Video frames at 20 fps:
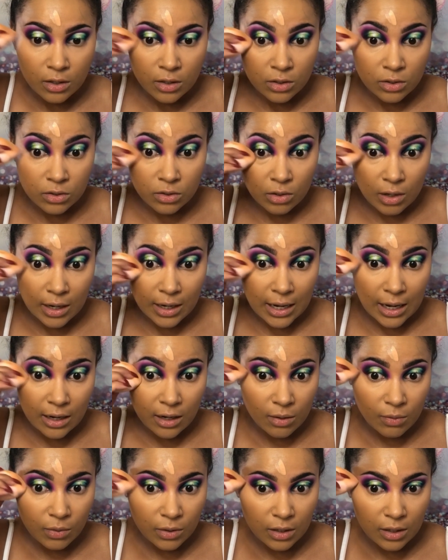So I kind
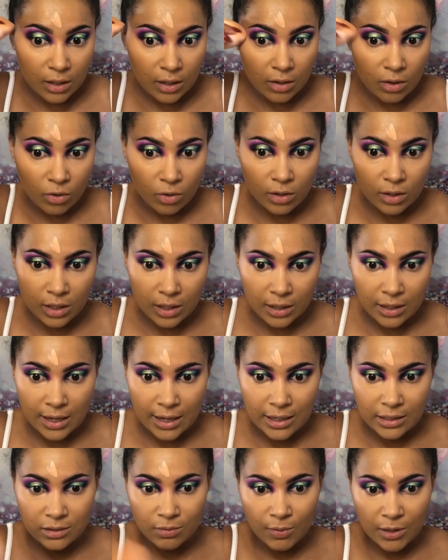of want to
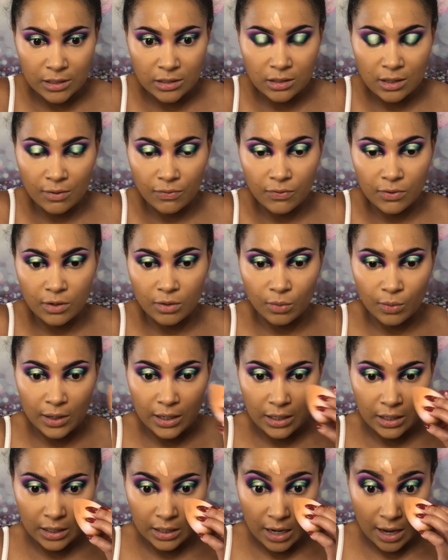organize my stuff in a way
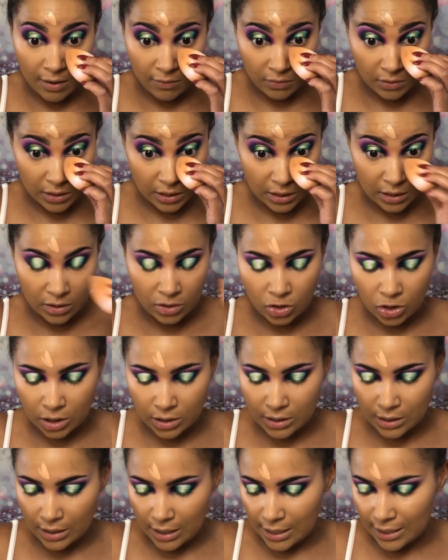that everything is
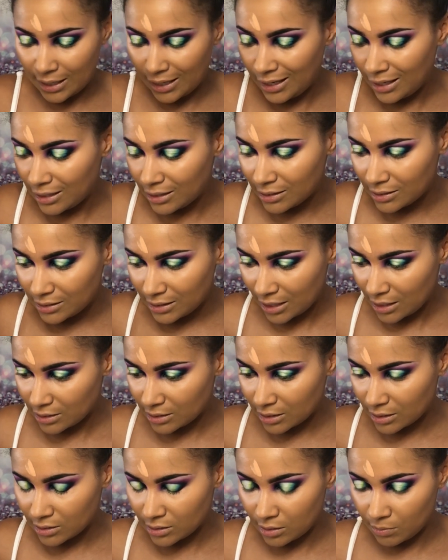just like in the
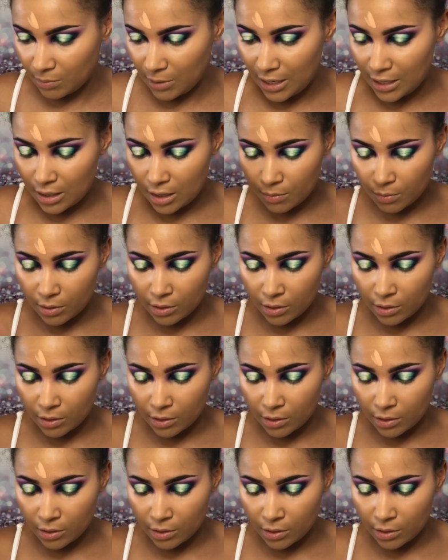desk is the makeup,